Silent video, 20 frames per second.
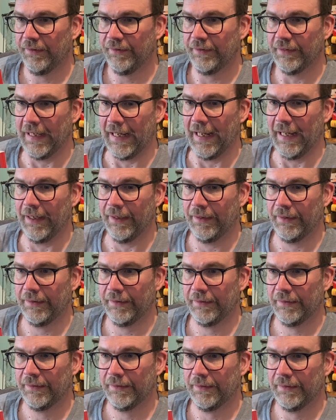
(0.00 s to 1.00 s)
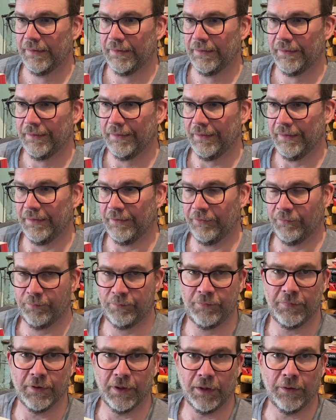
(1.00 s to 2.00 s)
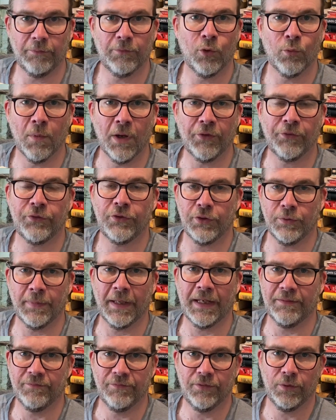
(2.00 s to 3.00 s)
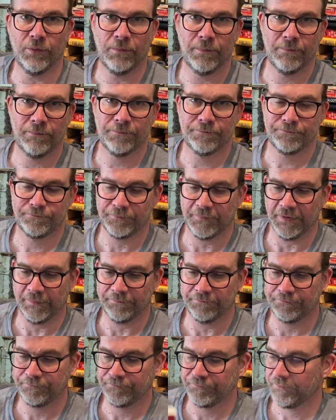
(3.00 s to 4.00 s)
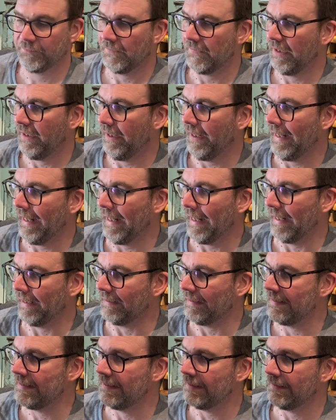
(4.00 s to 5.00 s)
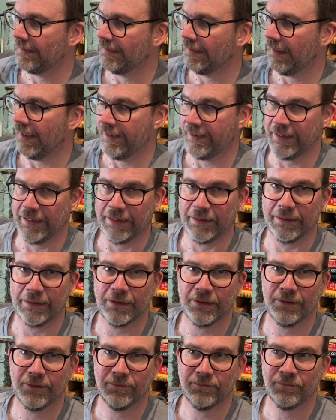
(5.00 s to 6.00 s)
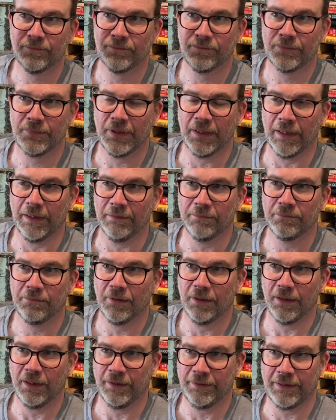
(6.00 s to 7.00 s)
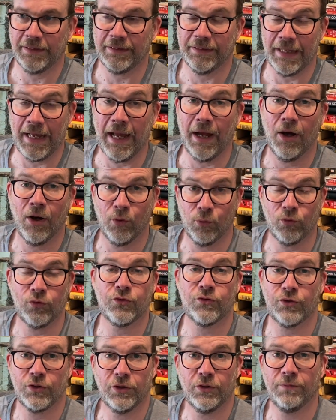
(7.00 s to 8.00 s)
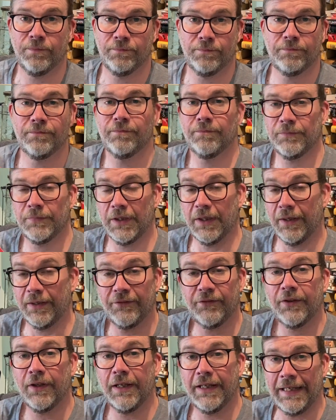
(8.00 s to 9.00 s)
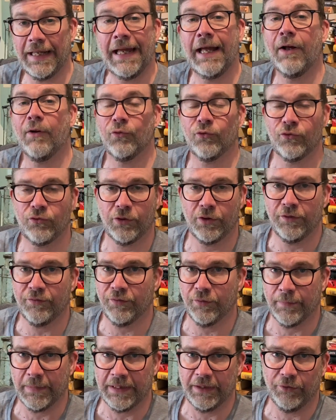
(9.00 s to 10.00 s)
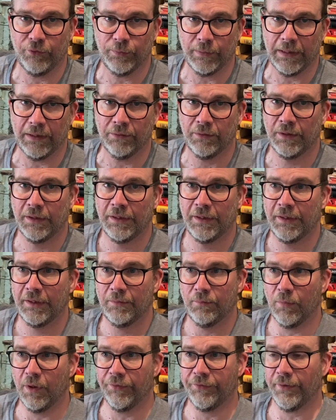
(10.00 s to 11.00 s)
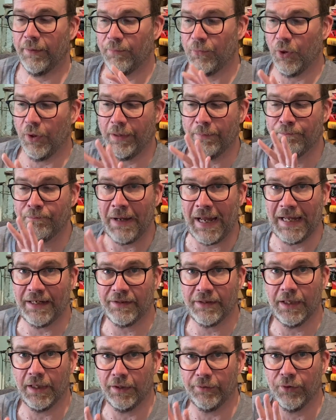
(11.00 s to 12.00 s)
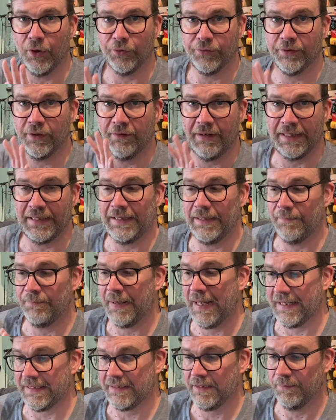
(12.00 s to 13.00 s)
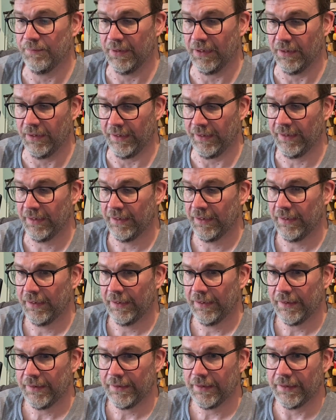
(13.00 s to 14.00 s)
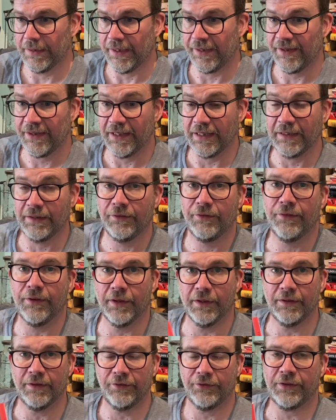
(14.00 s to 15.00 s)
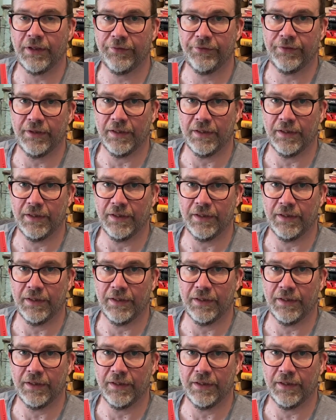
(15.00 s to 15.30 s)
that it's almost too painful. And I think I think that holds true. It held true for me as well. Whilst I'm not not directly impacted by the things that are discussed